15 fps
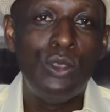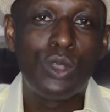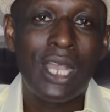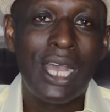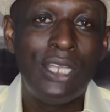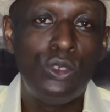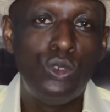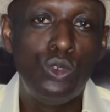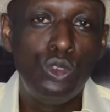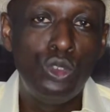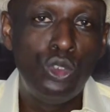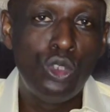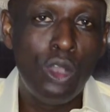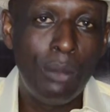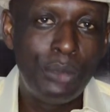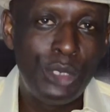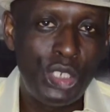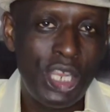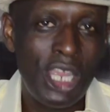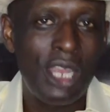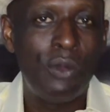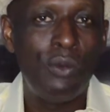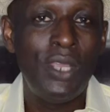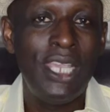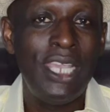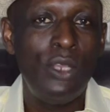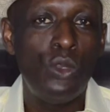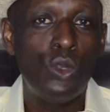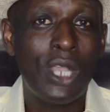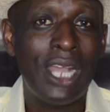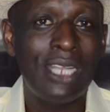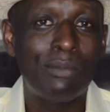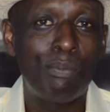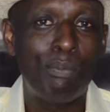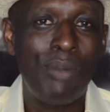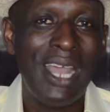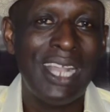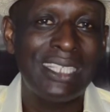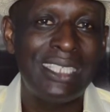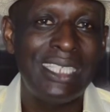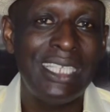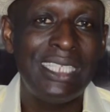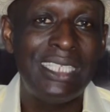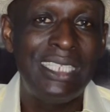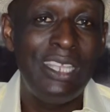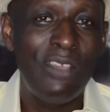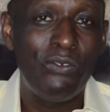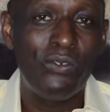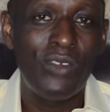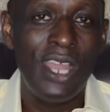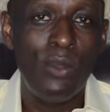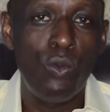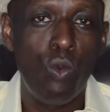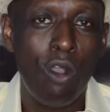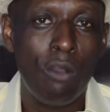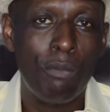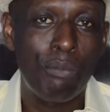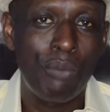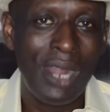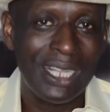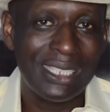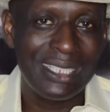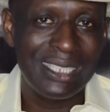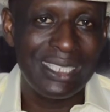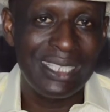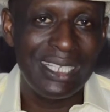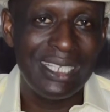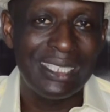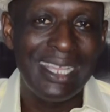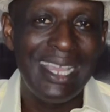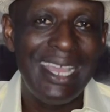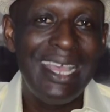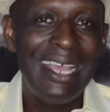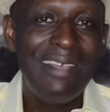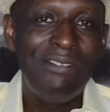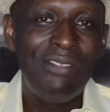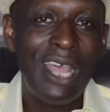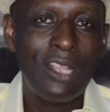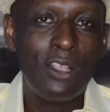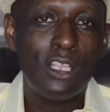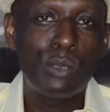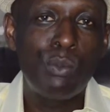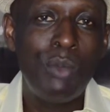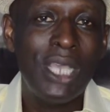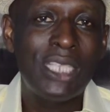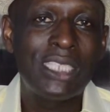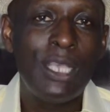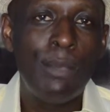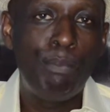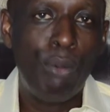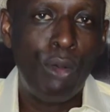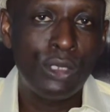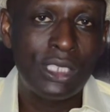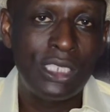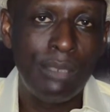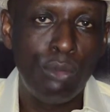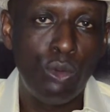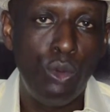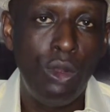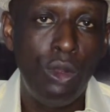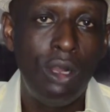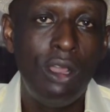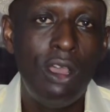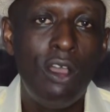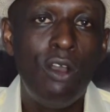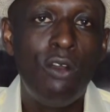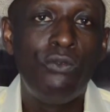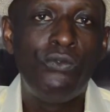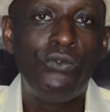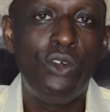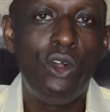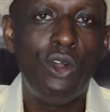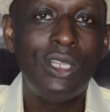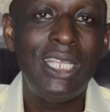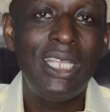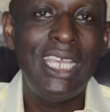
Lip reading: you can do job sharing, you can practice different work practices that just makes it possible for